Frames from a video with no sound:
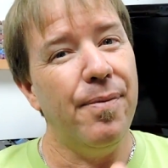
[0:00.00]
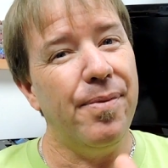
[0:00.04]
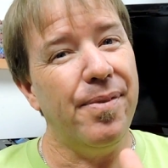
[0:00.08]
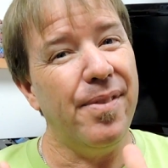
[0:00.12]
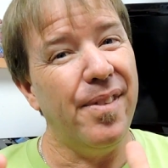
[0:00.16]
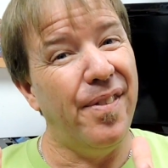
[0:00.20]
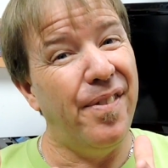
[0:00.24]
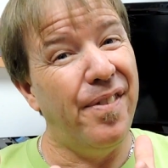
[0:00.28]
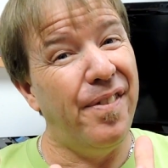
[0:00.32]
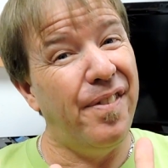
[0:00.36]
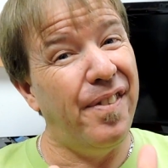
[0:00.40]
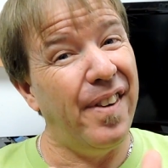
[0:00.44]

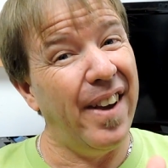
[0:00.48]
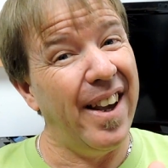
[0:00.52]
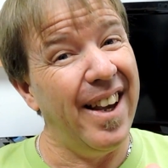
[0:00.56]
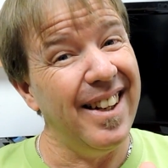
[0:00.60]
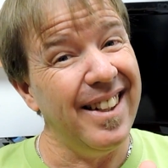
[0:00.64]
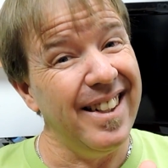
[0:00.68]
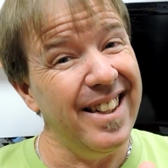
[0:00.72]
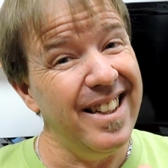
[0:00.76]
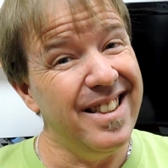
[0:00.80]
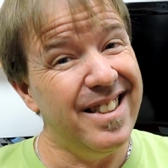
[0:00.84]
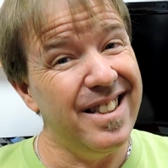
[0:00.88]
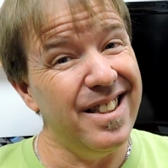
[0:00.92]

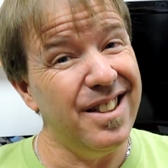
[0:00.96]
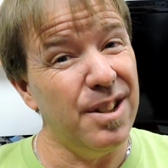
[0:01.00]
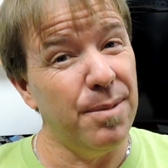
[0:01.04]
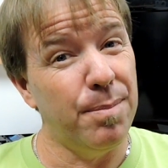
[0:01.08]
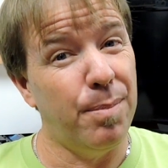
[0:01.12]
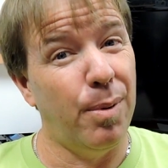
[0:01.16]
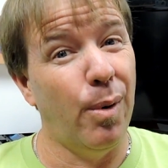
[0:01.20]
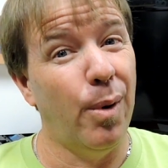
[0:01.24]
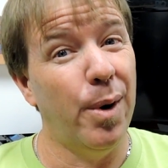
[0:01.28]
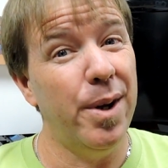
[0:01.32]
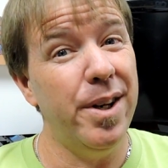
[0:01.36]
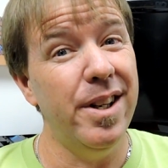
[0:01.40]
Fairly
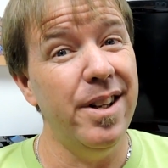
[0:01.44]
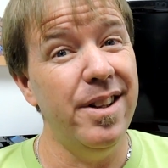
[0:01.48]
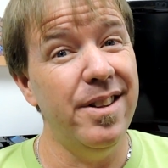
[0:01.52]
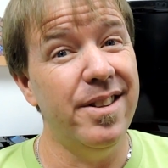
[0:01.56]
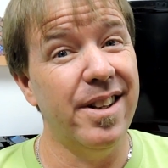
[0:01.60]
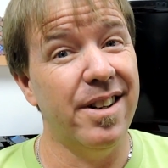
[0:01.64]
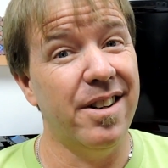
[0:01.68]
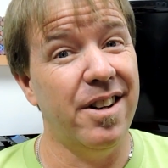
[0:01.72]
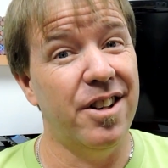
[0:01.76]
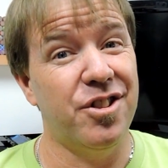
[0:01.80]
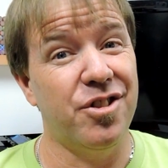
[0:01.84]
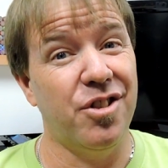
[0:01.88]
disappointed
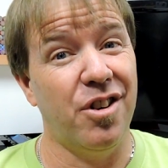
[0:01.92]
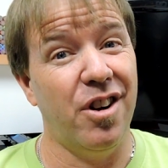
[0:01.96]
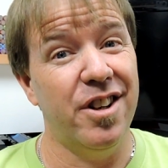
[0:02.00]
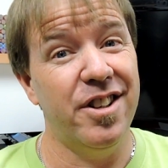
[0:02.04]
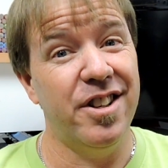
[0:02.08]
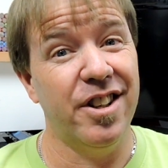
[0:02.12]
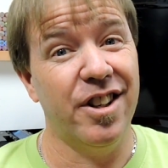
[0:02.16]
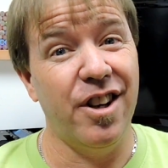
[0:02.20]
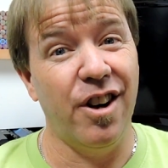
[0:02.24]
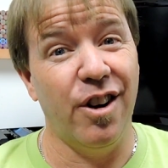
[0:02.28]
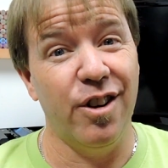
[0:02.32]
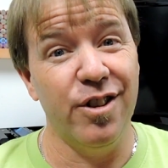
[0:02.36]
that I tried
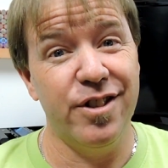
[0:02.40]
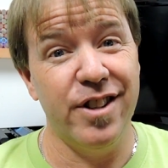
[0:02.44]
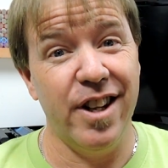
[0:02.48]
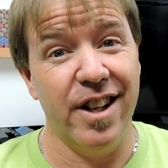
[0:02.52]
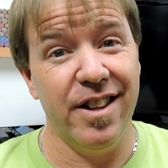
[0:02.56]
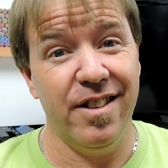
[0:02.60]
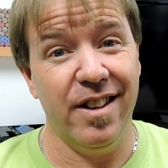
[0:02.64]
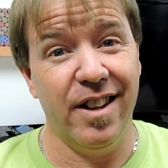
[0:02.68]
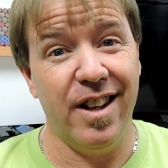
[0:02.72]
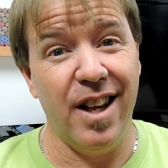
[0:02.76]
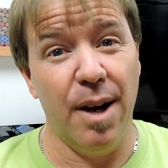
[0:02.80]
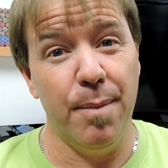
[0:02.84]
to
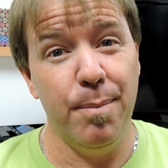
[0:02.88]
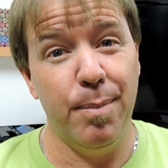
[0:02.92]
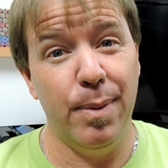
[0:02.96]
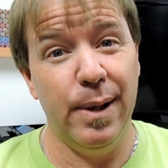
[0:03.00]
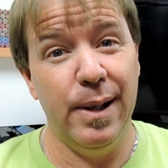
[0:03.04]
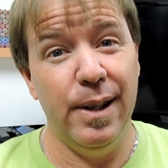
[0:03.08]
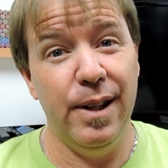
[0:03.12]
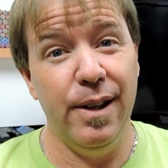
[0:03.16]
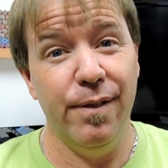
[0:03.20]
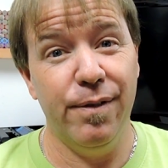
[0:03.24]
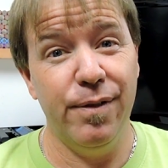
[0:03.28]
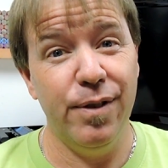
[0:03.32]
contact the
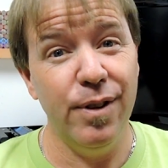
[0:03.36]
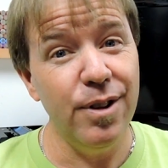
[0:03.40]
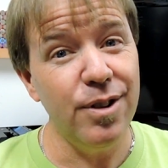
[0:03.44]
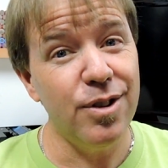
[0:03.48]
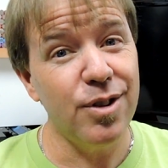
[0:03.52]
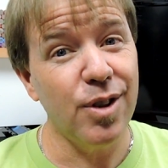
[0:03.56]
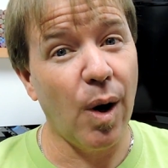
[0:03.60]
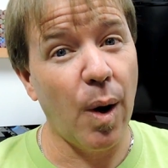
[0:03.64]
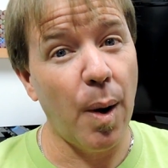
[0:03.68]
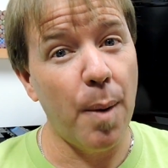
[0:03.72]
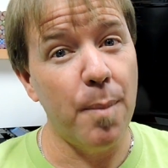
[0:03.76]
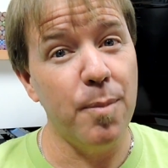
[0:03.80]
company a few
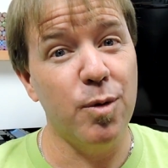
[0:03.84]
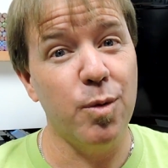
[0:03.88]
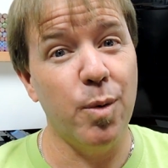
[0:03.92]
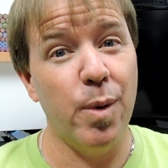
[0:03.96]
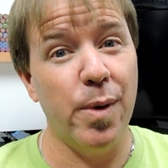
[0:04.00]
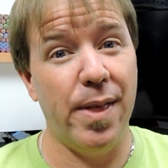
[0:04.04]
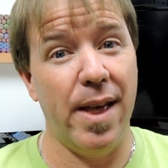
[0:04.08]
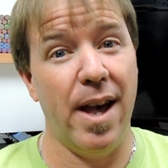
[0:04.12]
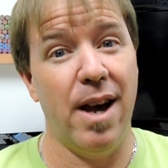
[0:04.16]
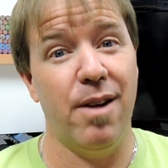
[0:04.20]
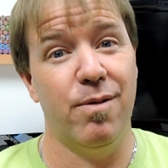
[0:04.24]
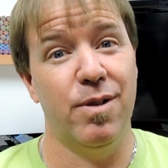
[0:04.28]
times
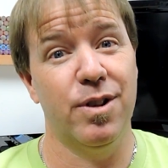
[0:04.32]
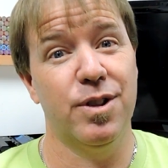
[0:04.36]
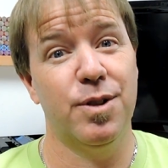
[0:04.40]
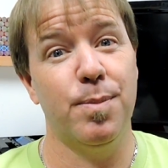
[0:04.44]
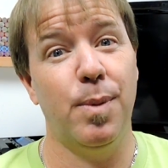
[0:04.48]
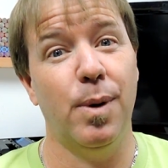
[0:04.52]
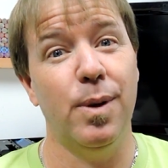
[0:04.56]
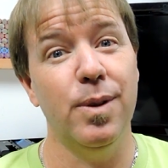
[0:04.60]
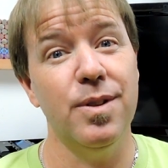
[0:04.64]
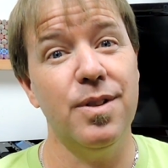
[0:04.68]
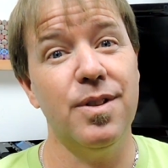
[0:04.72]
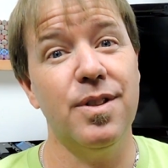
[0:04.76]
without
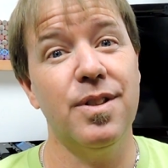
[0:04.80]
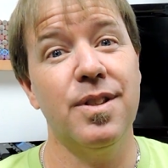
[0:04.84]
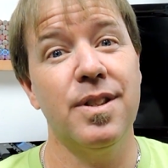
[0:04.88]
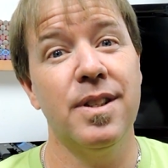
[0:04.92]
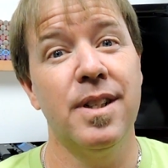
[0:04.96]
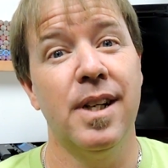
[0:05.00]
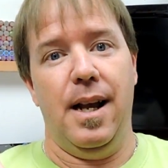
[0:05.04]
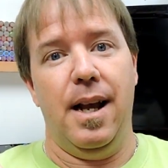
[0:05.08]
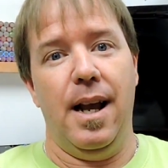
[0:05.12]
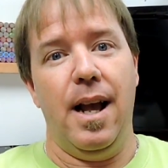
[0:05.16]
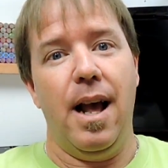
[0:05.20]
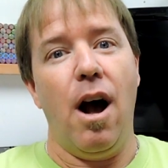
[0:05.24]
response.
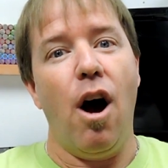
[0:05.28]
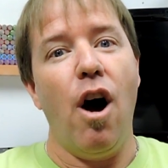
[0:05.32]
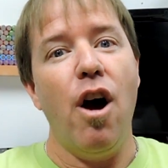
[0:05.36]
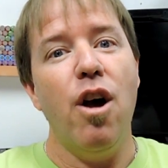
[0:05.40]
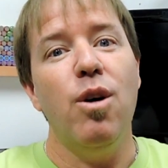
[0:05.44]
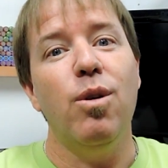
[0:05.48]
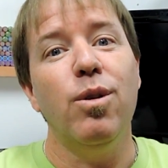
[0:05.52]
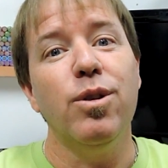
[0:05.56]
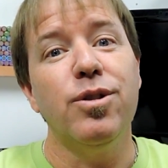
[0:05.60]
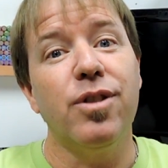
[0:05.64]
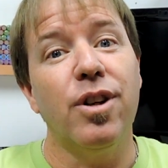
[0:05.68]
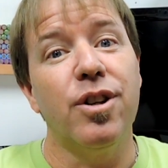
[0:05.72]
I
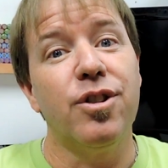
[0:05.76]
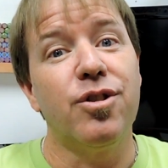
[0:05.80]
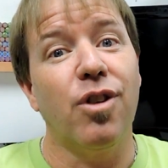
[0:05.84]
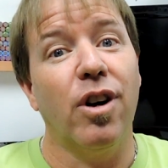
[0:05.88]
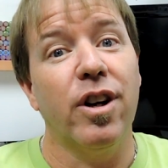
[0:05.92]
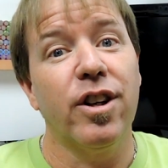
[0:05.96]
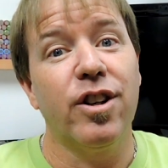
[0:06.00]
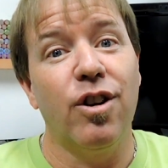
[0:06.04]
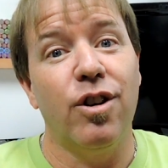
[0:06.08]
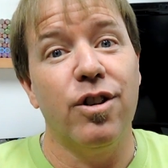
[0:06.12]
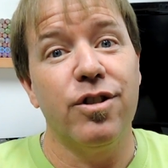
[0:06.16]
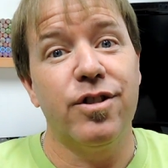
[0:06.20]
also
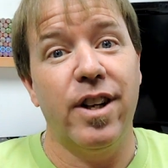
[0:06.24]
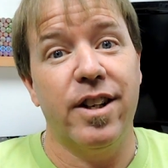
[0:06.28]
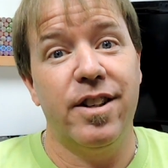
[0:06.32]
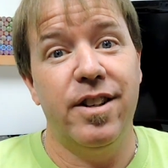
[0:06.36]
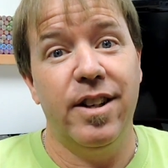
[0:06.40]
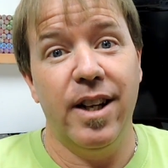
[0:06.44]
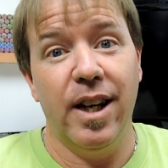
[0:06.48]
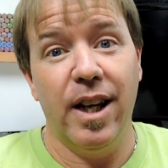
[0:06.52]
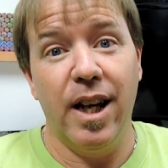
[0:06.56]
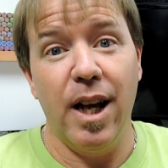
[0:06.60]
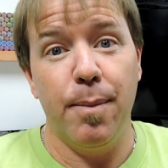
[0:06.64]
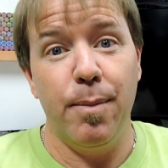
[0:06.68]
tried
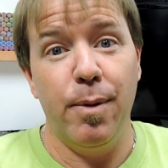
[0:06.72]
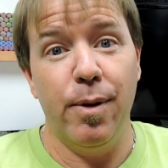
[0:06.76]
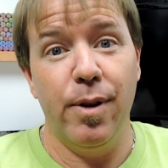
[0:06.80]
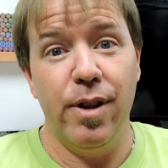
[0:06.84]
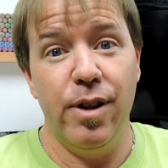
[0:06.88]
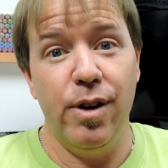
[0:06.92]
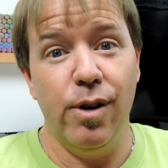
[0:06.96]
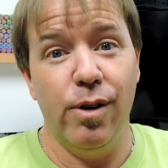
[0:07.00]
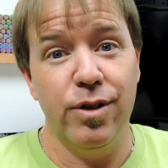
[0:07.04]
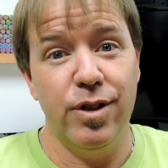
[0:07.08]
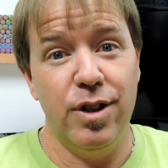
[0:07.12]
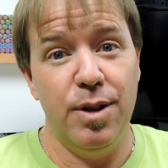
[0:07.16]
contacting a couple of
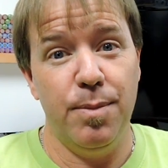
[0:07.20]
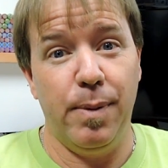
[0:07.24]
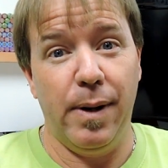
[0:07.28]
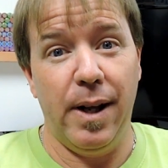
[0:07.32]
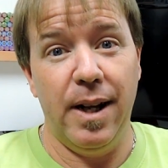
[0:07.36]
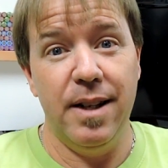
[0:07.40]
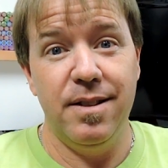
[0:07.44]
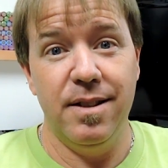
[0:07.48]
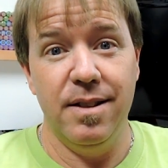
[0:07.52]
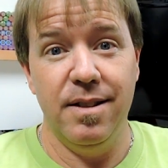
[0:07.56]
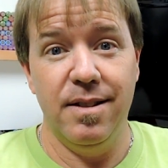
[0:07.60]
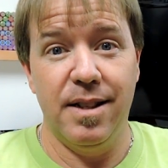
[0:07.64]
the Aussie
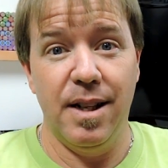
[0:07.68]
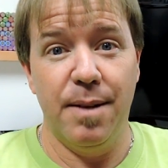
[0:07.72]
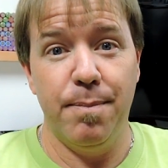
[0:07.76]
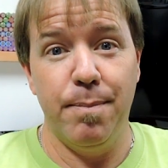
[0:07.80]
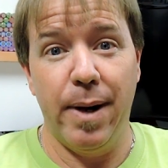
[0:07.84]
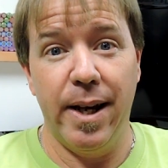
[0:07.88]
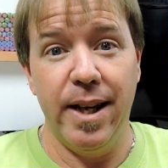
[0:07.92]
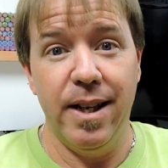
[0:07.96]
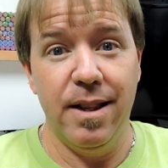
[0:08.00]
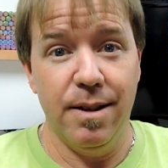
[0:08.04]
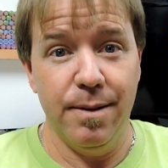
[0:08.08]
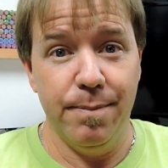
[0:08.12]
places that
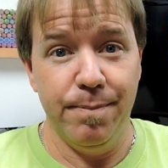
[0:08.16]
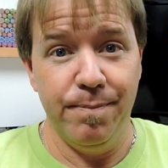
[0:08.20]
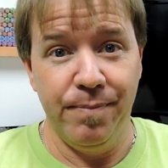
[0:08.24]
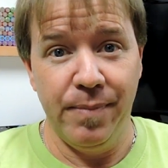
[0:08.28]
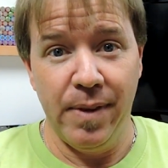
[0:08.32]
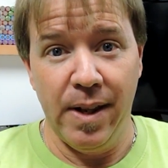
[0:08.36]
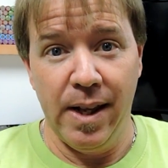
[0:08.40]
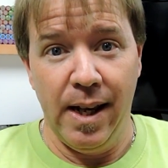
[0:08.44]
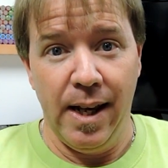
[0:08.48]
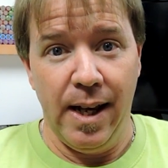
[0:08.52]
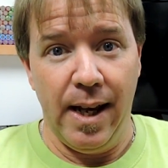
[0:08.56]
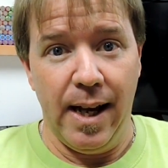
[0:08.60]
make them.
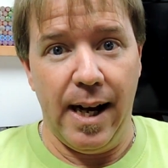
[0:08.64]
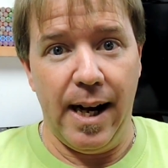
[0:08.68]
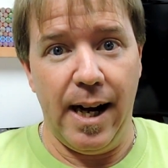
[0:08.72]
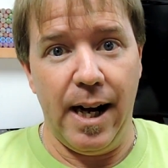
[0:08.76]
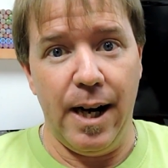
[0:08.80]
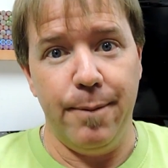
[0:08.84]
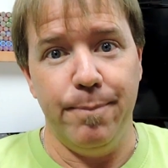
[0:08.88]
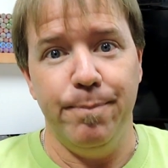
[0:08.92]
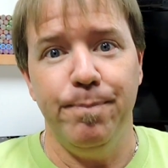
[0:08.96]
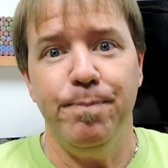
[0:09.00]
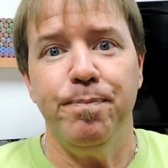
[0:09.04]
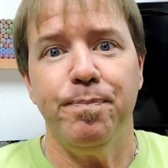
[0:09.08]

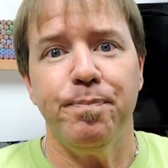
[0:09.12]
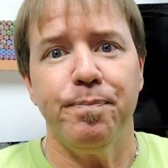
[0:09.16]
Um,